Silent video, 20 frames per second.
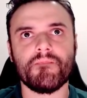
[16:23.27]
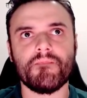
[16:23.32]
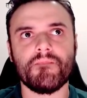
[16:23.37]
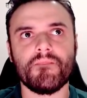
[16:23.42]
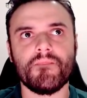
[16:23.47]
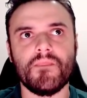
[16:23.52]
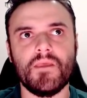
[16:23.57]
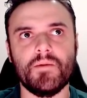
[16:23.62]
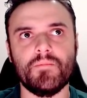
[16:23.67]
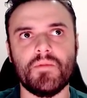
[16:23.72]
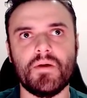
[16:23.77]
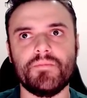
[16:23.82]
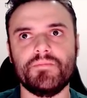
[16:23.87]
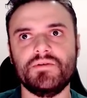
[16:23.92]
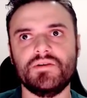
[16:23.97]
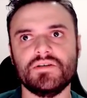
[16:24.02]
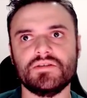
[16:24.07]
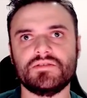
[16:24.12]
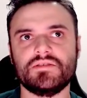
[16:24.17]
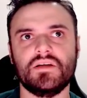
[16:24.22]
Yeah, maybe
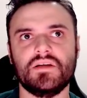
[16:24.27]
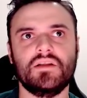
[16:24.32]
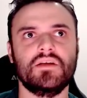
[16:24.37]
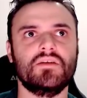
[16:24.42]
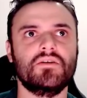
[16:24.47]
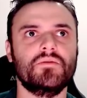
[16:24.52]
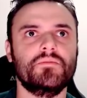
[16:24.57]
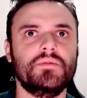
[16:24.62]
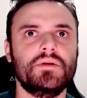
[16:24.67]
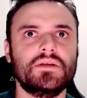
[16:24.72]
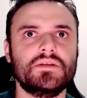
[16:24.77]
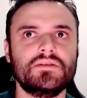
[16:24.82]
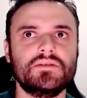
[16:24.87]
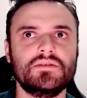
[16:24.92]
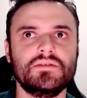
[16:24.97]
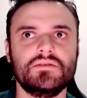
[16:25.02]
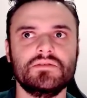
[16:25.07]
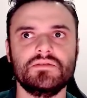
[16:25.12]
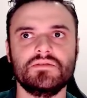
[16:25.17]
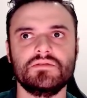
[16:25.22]
just a little bit.
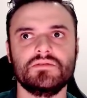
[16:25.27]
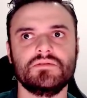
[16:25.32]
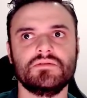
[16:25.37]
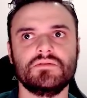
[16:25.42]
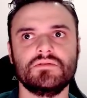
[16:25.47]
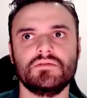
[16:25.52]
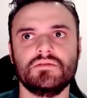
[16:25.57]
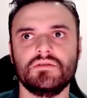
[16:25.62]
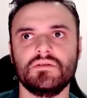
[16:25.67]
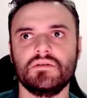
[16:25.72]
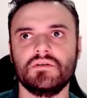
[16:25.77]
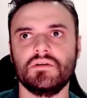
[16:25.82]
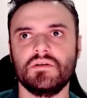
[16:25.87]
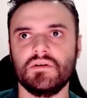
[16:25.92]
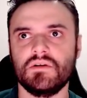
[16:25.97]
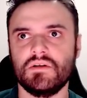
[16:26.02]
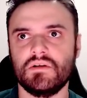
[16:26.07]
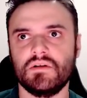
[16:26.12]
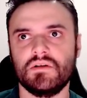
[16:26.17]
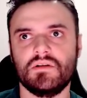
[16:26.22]

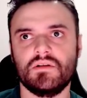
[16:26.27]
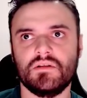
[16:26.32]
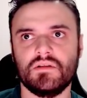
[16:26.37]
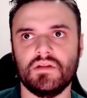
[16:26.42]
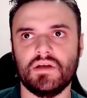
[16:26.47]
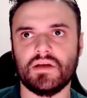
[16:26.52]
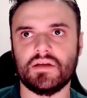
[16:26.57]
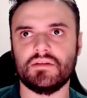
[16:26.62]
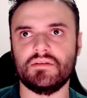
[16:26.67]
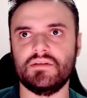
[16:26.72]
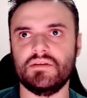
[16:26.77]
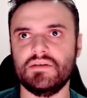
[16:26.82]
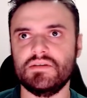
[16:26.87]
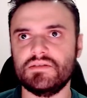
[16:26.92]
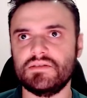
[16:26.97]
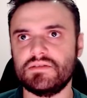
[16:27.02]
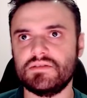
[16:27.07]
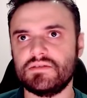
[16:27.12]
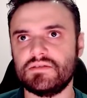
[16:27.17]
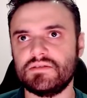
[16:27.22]
Like
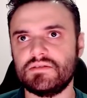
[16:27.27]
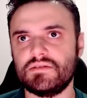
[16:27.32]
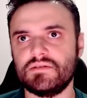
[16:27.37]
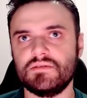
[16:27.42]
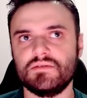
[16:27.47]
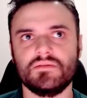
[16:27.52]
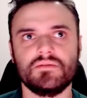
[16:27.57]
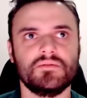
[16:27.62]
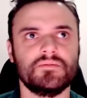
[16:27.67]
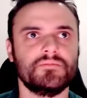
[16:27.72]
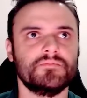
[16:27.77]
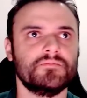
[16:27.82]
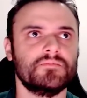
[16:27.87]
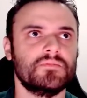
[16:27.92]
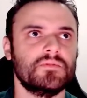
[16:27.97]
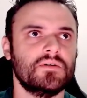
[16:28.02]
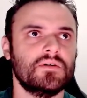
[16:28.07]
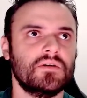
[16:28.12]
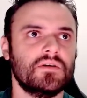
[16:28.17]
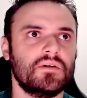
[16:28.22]
this.
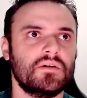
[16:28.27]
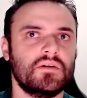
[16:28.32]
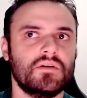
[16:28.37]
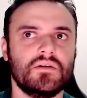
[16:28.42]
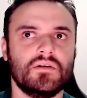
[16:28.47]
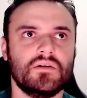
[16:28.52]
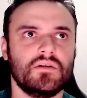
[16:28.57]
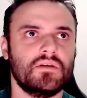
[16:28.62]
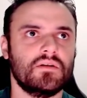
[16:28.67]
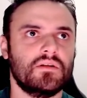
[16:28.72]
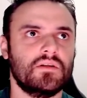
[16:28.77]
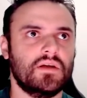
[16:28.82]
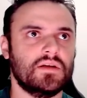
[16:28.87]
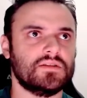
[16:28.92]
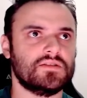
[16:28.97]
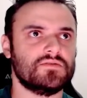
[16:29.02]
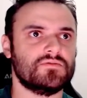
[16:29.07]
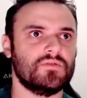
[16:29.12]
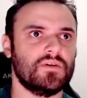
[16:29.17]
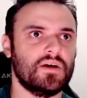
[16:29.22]

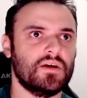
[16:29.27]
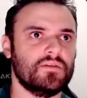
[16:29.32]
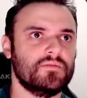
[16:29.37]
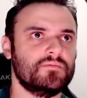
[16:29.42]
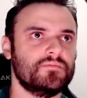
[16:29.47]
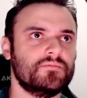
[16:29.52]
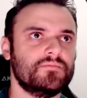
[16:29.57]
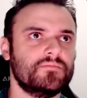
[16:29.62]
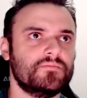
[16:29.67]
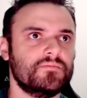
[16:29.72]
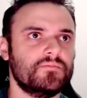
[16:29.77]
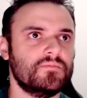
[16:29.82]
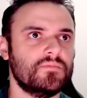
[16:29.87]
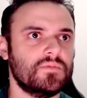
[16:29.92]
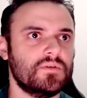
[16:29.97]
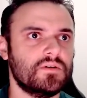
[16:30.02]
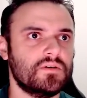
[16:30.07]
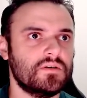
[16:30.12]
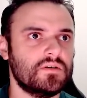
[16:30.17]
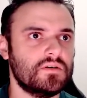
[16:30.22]
Let's try.
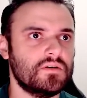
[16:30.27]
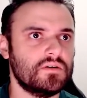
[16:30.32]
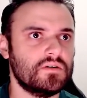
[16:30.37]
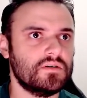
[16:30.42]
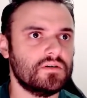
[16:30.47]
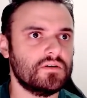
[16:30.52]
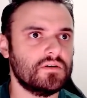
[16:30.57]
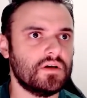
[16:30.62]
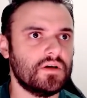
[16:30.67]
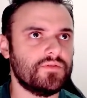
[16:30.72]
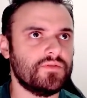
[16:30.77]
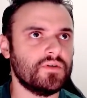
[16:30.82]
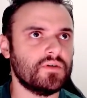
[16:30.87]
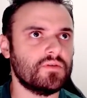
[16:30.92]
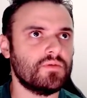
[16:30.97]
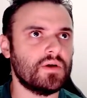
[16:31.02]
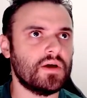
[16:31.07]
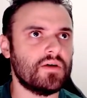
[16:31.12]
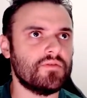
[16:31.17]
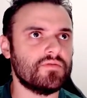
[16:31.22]
I think
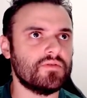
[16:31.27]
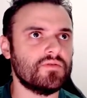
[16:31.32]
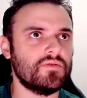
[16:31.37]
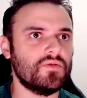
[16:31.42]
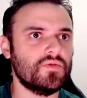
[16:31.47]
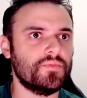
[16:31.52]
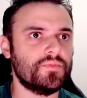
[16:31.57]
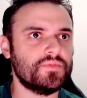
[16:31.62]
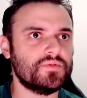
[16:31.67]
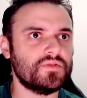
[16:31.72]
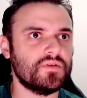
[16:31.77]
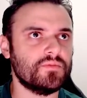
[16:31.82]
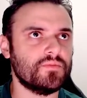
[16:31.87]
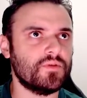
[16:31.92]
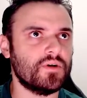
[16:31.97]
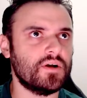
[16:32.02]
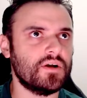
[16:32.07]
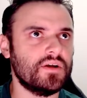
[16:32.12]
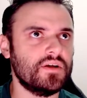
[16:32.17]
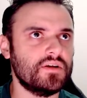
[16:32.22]
we have group
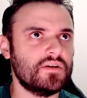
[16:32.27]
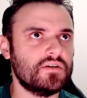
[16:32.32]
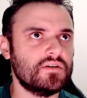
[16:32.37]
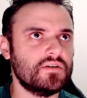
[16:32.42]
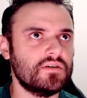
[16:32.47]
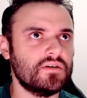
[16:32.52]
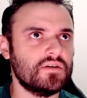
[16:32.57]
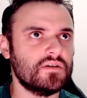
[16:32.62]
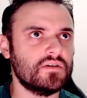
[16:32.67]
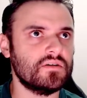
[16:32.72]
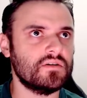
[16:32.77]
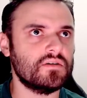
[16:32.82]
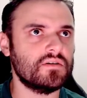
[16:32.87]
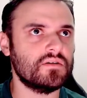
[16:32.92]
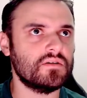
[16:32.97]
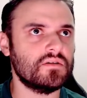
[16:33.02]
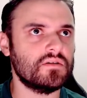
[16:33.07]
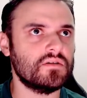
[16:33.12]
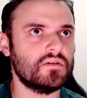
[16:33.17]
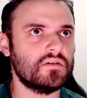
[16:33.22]
somewhere here.
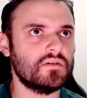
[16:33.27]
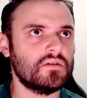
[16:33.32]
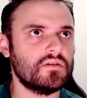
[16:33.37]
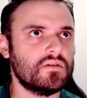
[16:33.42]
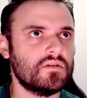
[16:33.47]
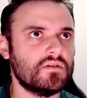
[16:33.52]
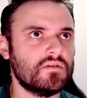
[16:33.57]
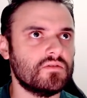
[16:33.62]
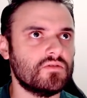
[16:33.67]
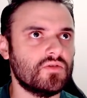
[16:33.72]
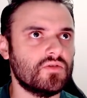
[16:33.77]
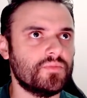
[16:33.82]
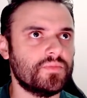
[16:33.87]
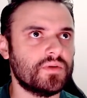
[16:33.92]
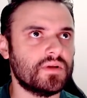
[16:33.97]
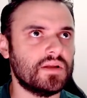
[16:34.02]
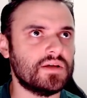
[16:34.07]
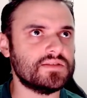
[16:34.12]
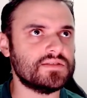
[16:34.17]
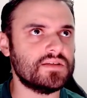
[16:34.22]
Group
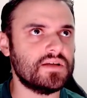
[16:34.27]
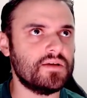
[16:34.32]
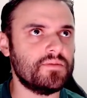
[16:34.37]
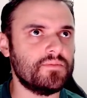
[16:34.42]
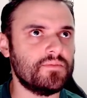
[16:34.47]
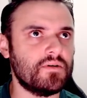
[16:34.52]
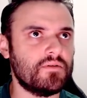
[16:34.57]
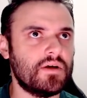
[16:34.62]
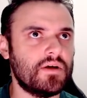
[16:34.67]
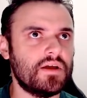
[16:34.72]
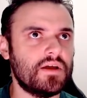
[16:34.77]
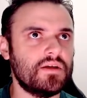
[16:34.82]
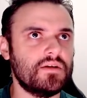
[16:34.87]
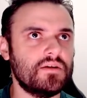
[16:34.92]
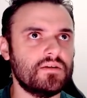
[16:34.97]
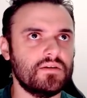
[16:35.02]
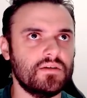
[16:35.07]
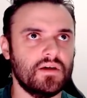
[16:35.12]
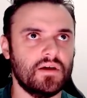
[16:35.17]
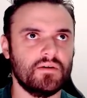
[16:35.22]
class name already.
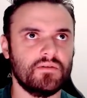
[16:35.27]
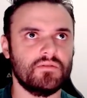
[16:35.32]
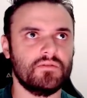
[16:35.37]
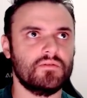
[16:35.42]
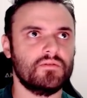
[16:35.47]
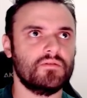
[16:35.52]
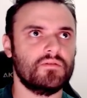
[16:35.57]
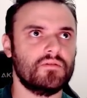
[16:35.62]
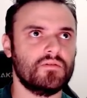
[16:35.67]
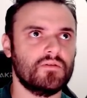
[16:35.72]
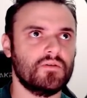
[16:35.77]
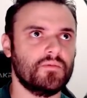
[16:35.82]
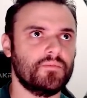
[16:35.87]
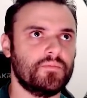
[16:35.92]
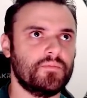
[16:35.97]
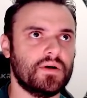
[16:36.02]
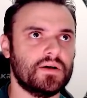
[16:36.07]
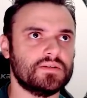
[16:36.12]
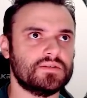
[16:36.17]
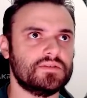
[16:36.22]
Yeah.
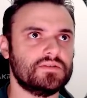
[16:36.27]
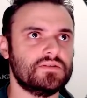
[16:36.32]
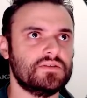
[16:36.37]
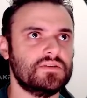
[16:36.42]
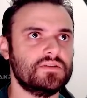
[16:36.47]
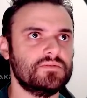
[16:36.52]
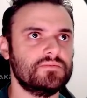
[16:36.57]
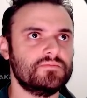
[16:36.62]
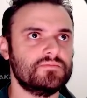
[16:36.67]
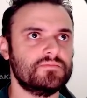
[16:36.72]
Opacity.